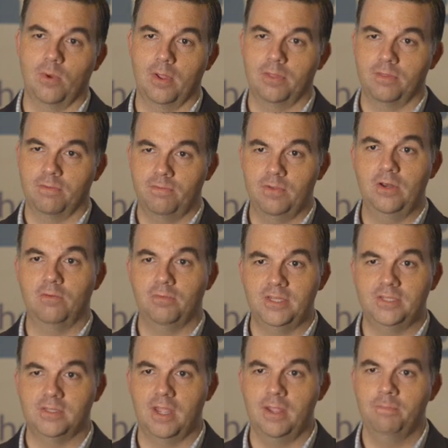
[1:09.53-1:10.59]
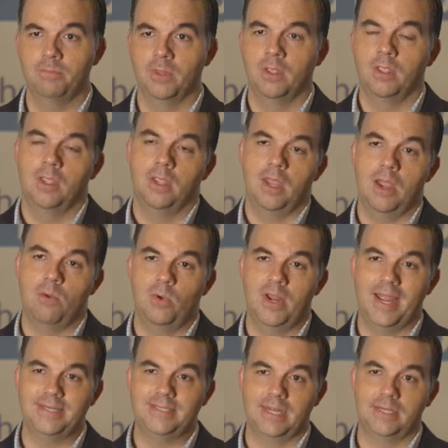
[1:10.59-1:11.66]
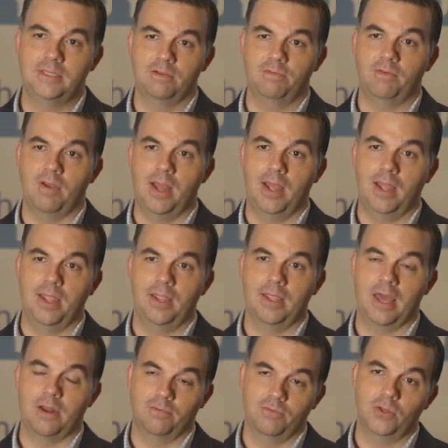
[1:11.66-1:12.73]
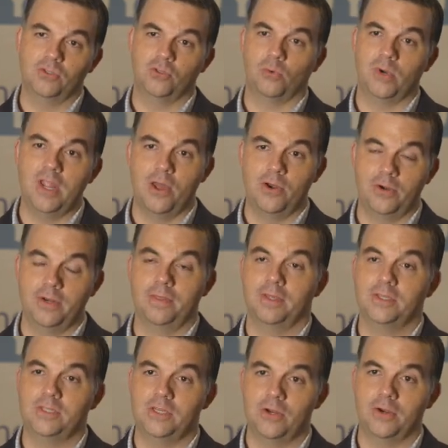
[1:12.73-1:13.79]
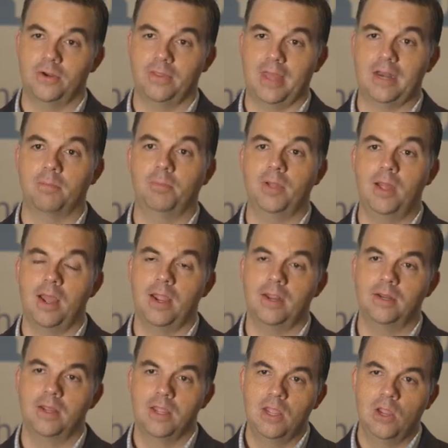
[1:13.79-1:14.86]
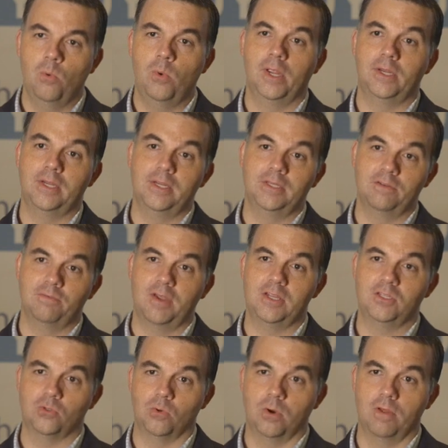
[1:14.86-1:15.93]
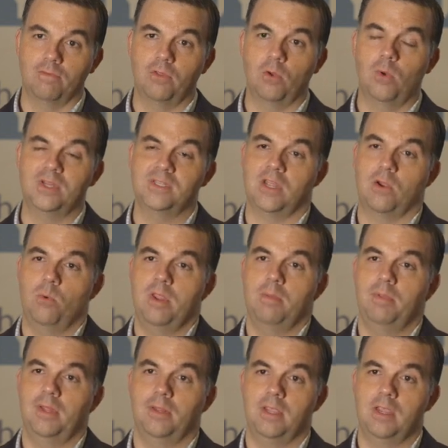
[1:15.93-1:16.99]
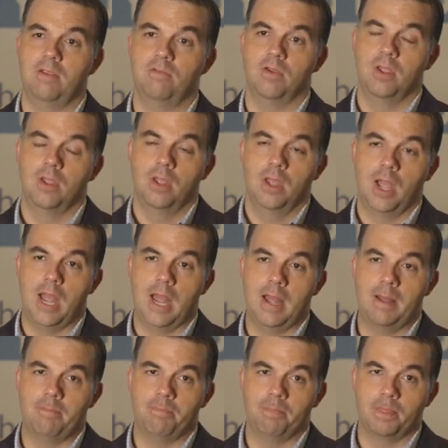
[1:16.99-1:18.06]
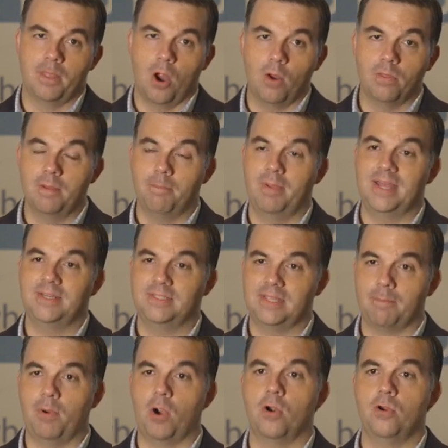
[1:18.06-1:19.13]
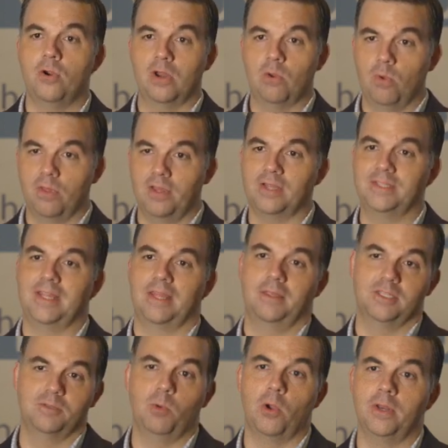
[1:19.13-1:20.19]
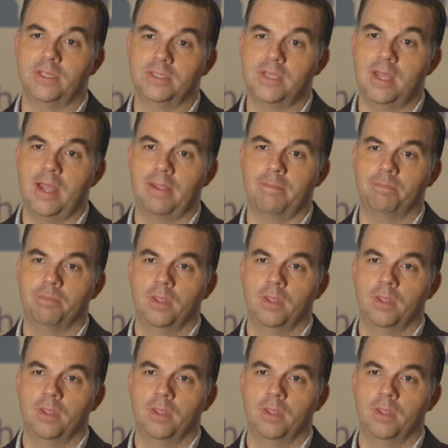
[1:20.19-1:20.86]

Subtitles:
with Finnovista, and we identify, out of those 300 in this year that applied, we identify sort of the ones that we believe are the best at partnering with us at this point in time.